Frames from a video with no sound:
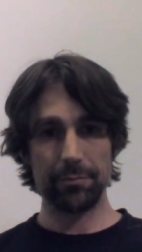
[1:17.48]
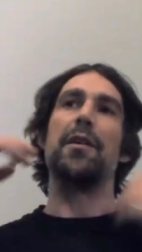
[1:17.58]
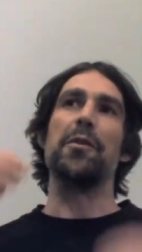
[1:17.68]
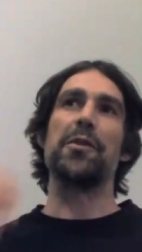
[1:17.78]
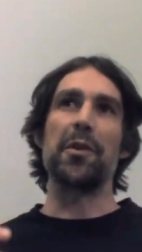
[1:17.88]

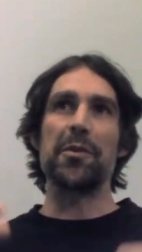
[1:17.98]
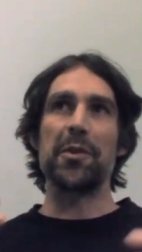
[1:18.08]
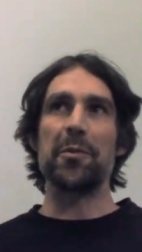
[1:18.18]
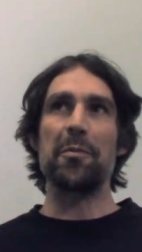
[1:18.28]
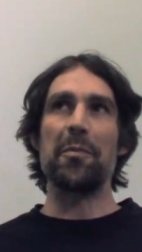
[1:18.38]
So
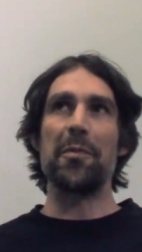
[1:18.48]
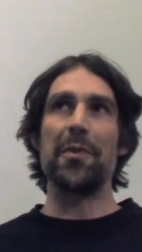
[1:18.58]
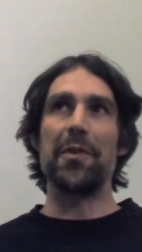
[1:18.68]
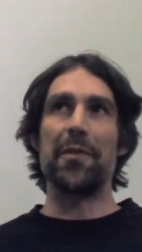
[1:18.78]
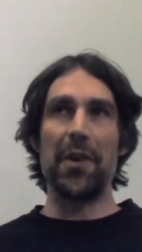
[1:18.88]

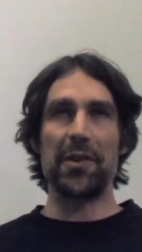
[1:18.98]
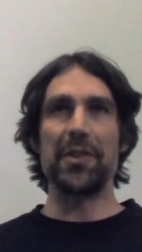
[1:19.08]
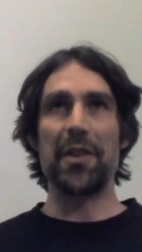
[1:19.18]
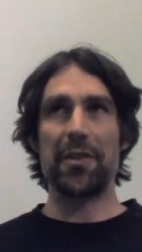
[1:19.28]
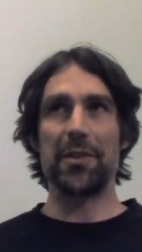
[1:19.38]
the first
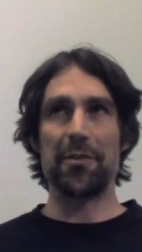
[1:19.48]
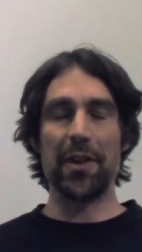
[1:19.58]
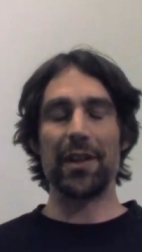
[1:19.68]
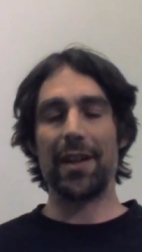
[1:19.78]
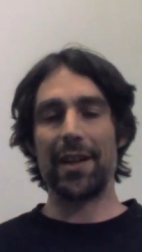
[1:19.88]
thing to
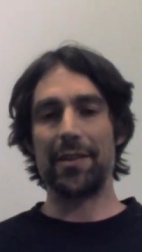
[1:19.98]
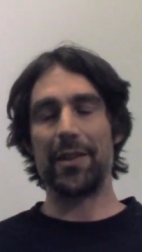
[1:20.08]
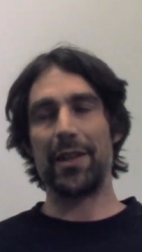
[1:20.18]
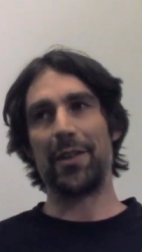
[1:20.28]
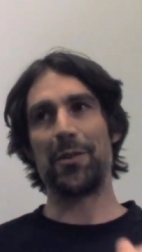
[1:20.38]

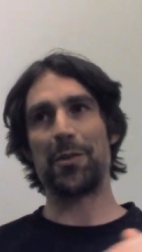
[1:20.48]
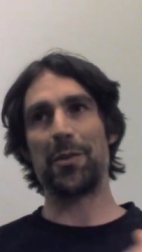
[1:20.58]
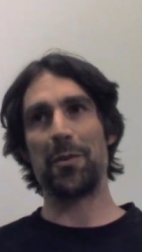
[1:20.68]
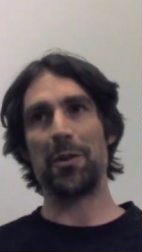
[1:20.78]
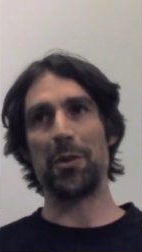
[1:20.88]
realize
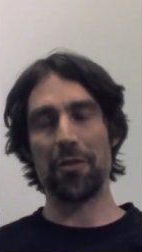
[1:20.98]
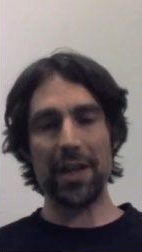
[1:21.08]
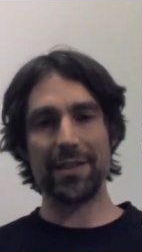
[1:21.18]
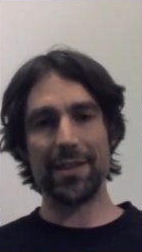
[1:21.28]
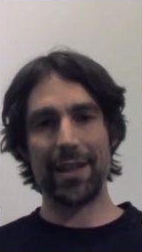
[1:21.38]
is your
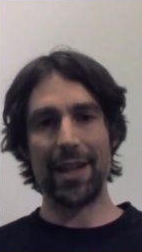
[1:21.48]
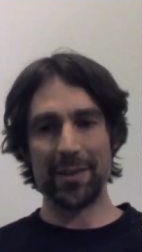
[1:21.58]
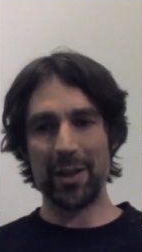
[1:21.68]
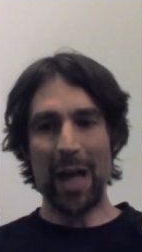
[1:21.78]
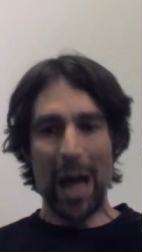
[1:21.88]
rating
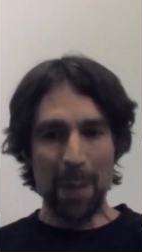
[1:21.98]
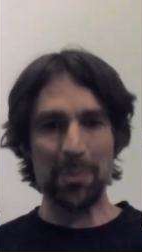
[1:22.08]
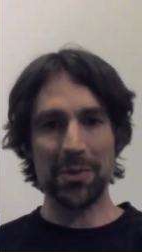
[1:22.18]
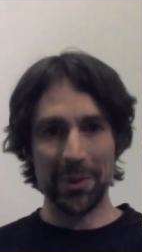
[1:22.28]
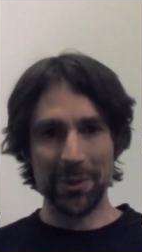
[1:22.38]
isn't an
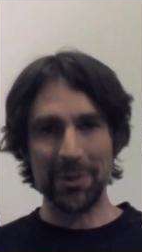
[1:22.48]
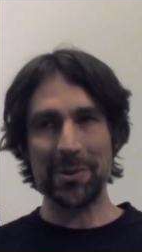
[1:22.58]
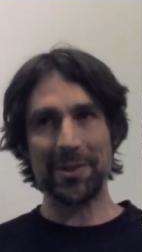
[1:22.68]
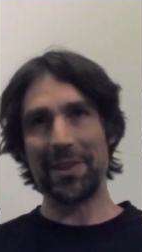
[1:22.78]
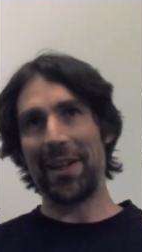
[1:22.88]

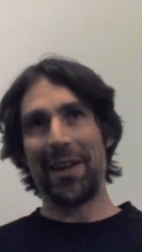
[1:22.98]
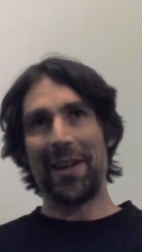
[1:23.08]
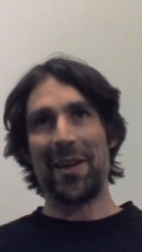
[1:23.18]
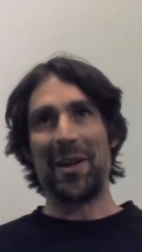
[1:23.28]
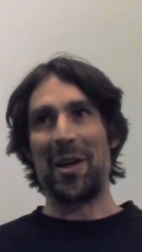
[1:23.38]
absolute
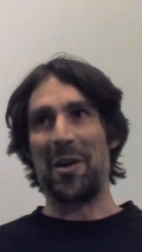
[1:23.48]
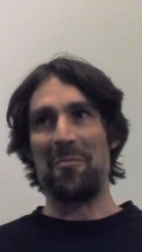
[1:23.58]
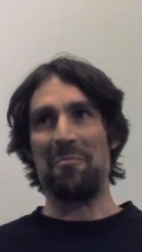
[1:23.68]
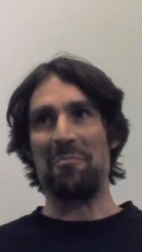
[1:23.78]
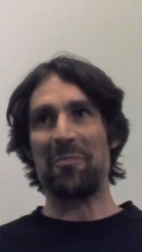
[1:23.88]

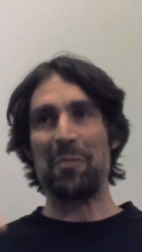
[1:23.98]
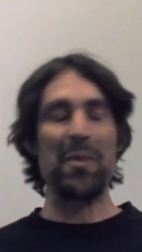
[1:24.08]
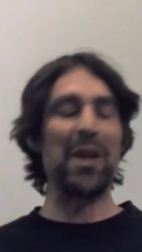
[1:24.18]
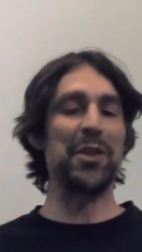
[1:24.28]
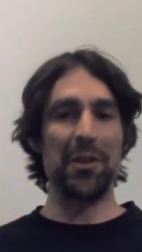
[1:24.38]

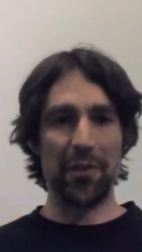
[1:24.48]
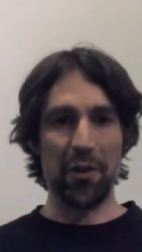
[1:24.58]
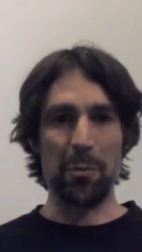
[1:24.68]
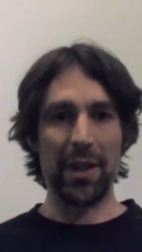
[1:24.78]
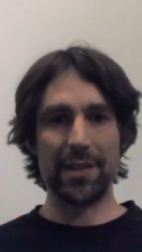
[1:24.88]
measure of
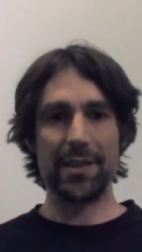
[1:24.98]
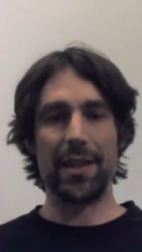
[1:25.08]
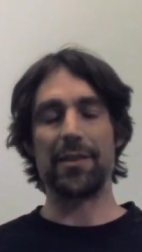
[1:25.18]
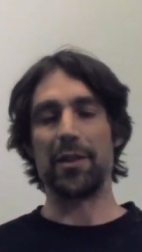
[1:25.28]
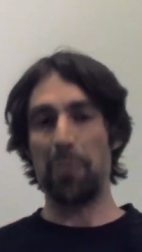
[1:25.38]
your
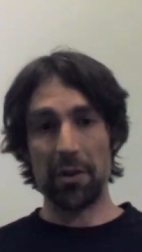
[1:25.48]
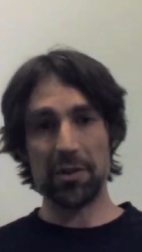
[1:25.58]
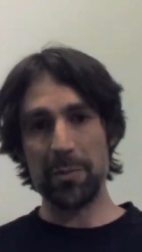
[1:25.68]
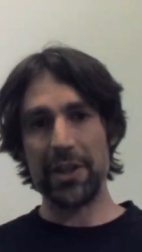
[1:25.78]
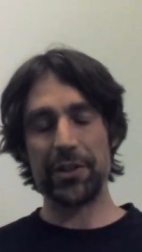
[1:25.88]
ability. It's an
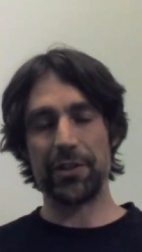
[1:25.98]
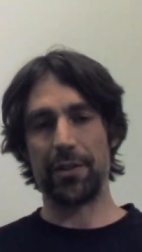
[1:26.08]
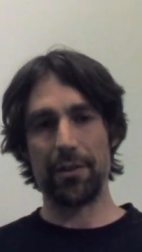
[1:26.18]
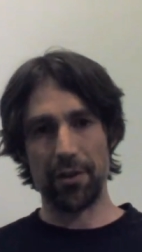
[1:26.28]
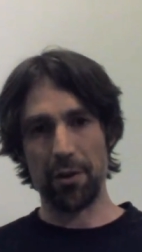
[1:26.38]

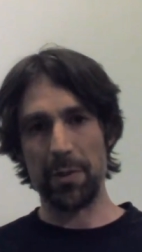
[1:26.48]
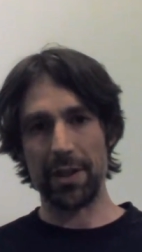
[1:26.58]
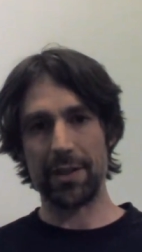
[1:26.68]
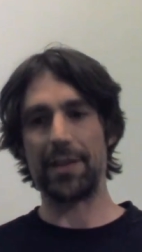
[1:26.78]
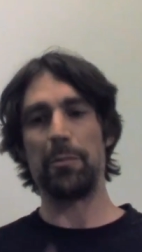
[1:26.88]
approximation of your
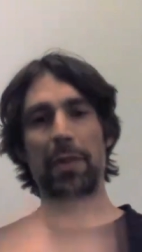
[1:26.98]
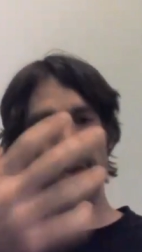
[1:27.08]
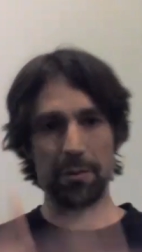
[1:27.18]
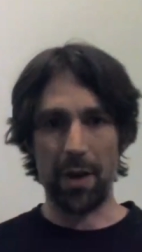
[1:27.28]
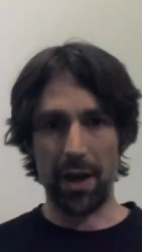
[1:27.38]
ability,
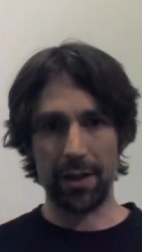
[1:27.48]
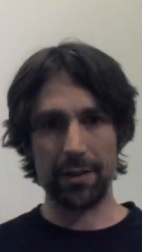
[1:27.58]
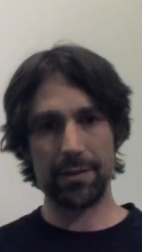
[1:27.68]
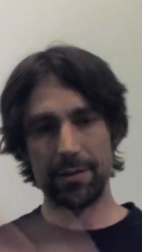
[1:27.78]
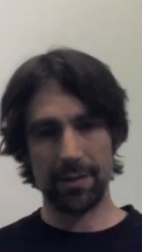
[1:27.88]
plus or
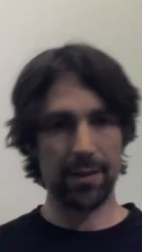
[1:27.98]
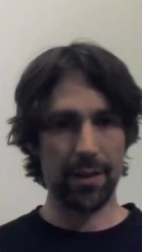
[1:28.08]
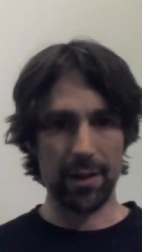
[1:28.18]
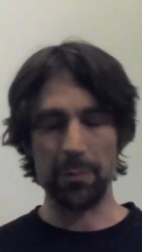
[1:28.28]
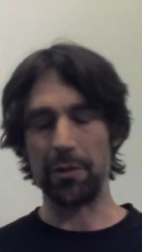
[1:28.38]
minus a
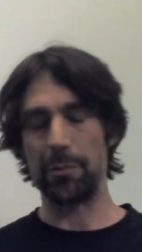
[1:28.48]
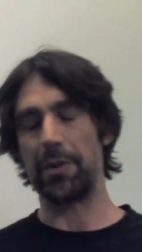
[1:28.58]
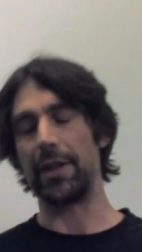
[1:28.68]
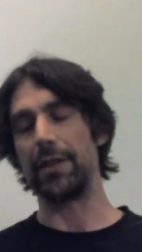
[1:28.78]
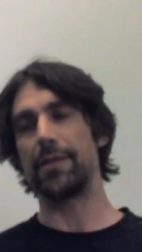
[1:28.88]
certain number of
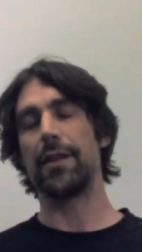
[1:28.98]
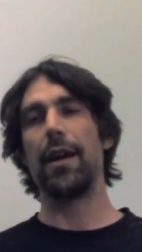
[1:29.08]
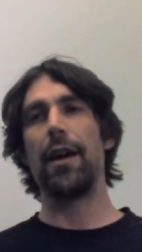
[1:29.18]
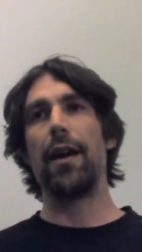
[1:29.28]
points.